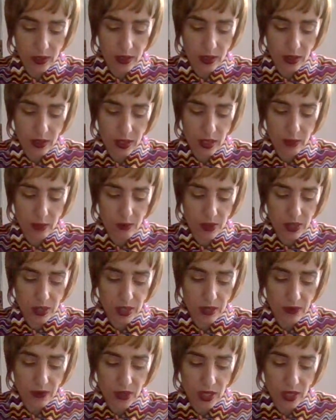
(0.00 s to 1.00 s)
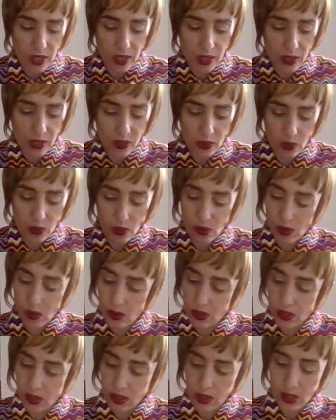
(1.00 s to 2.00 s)
Let me see if they're in
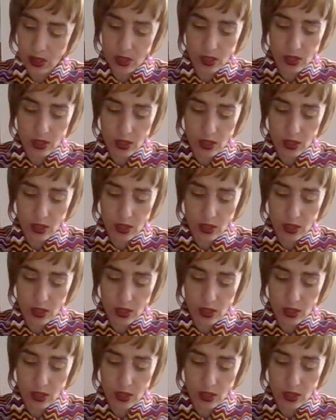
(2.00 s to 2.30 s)
order.